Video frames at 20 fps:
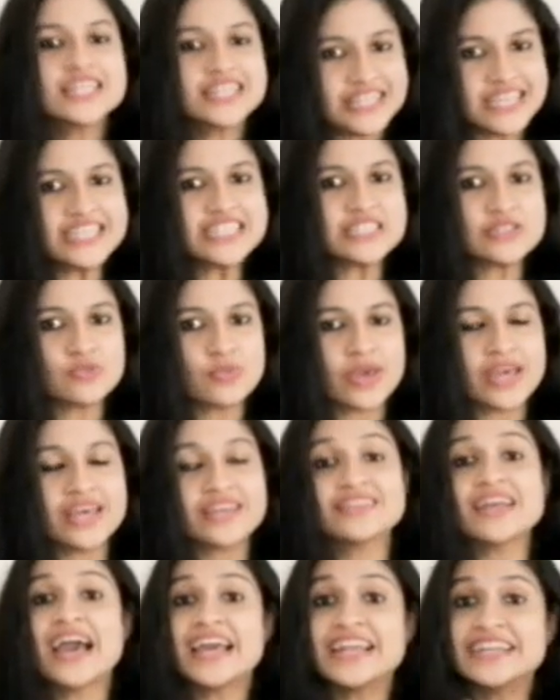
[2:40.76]
This way,
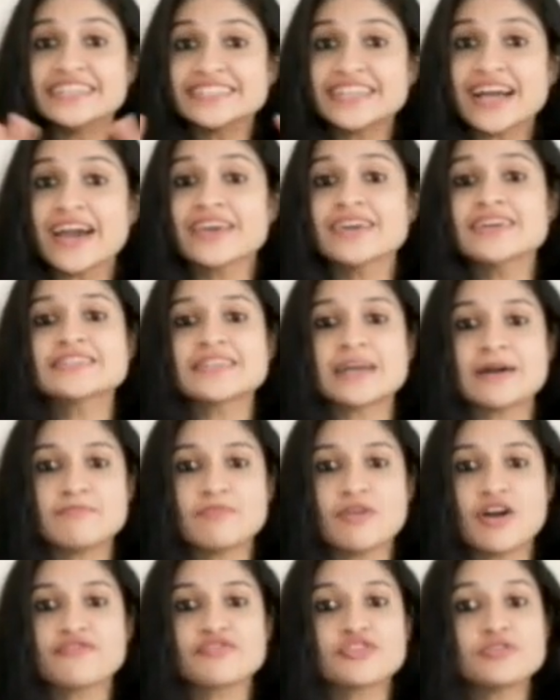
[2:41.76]
the entire sum
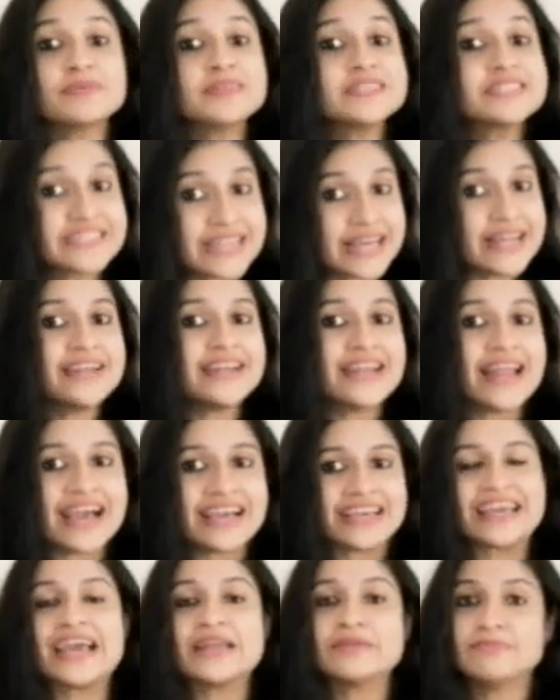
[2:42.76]
of rupees 10
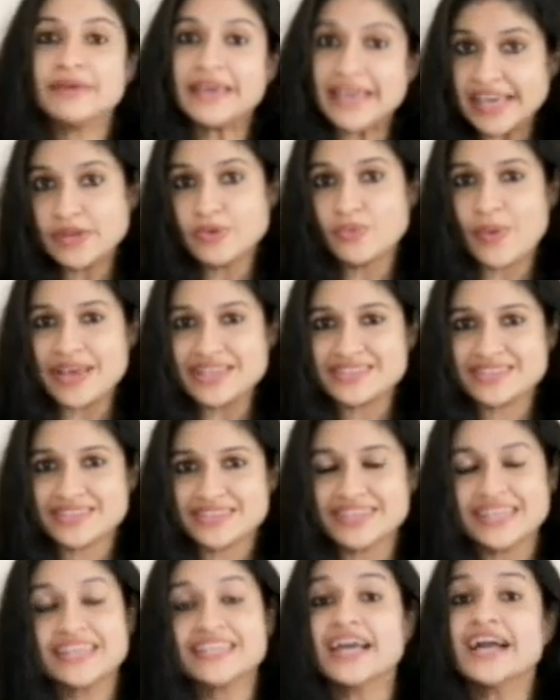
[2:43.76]
lakh can be
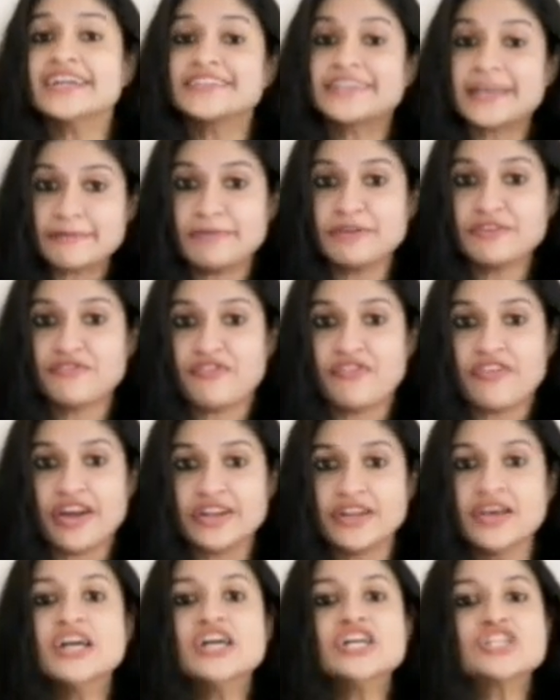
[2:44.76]
invested in a debit
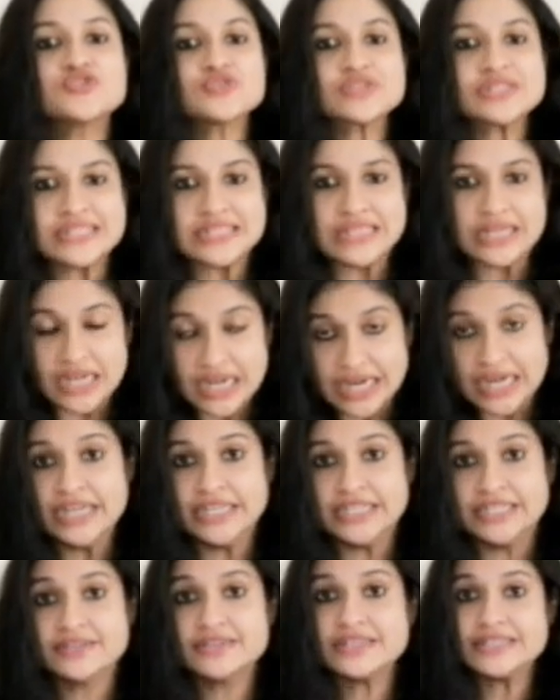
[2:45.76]
fund to
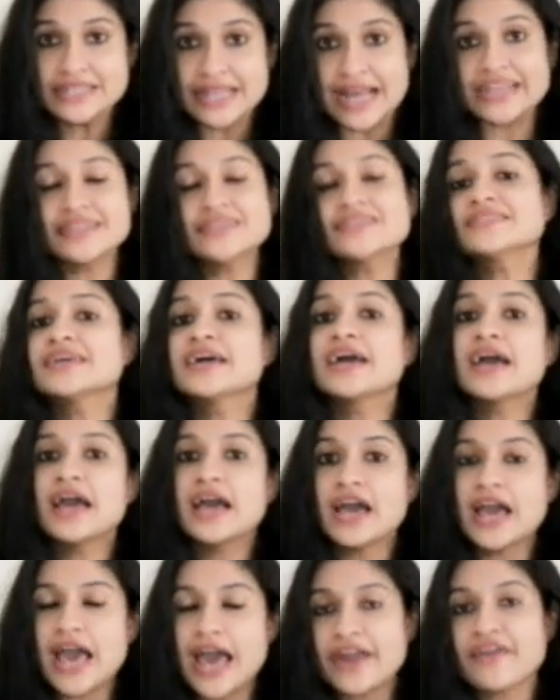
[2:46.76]
earn, that is,
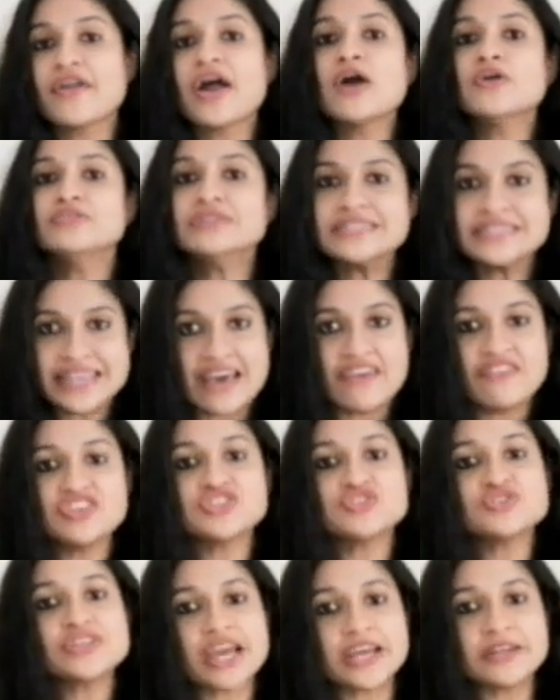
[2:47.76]
around 7
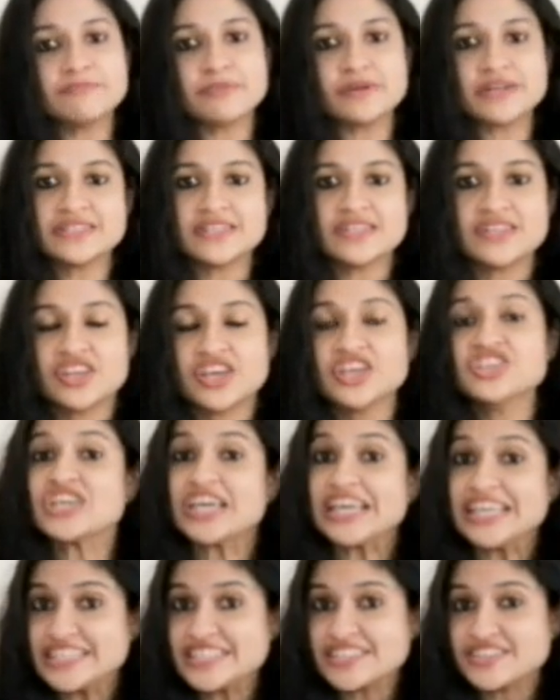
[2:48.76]
to 9%
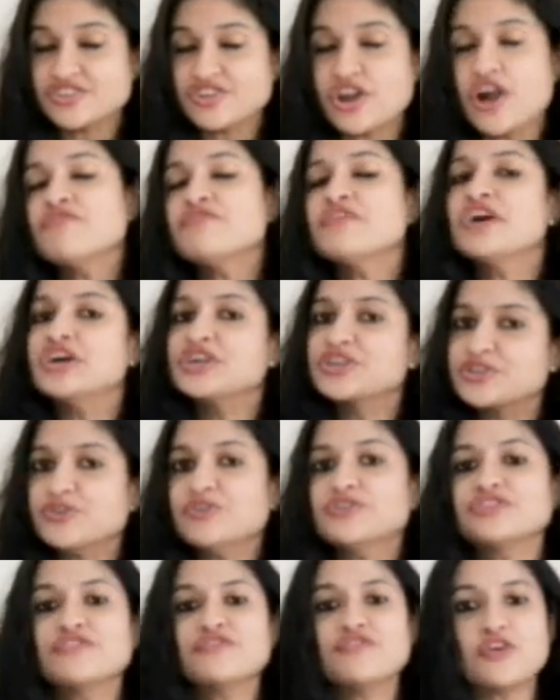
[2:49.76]
instead of
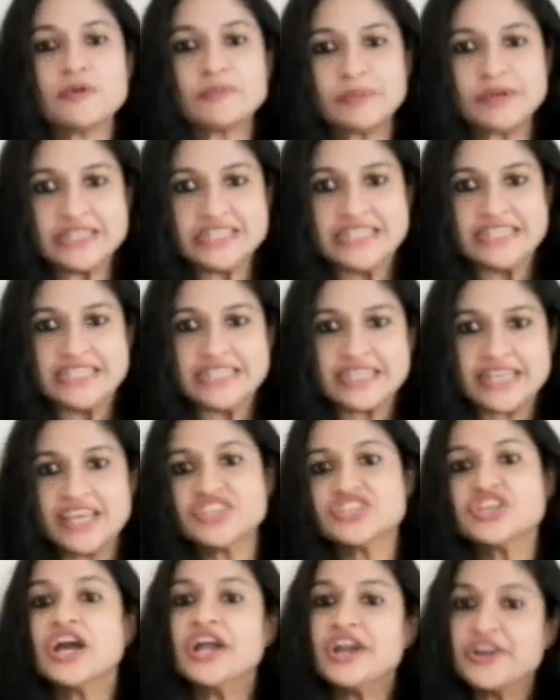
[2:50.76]
2 to
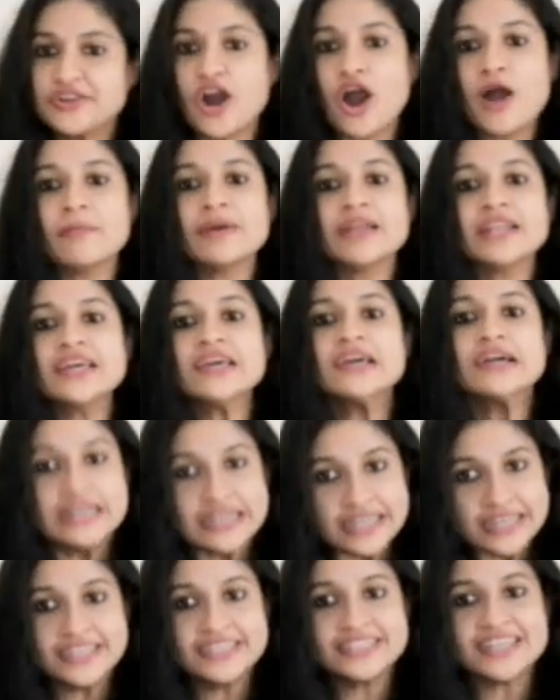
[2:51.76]
4% normally
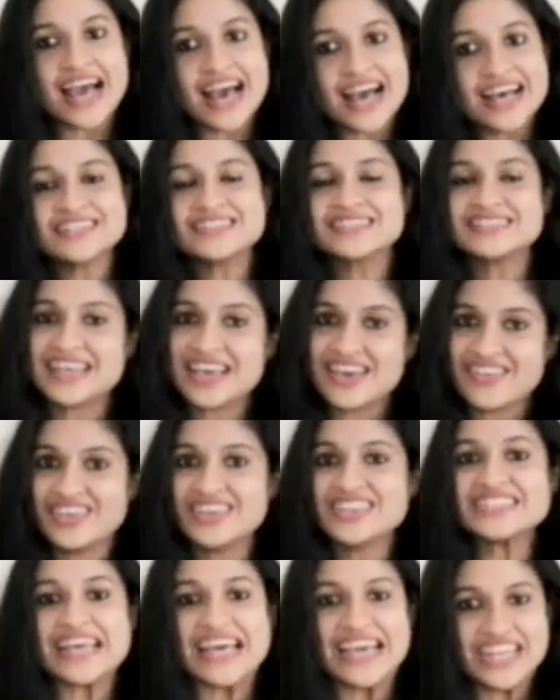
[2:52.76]
earned as
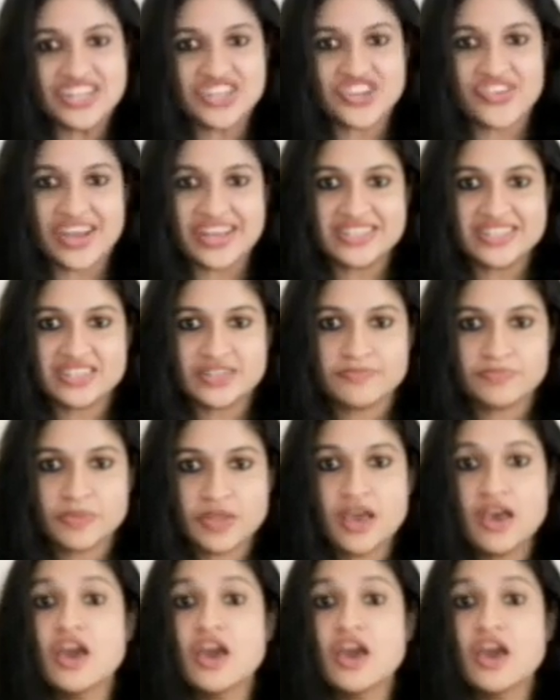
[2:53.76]
savings interest.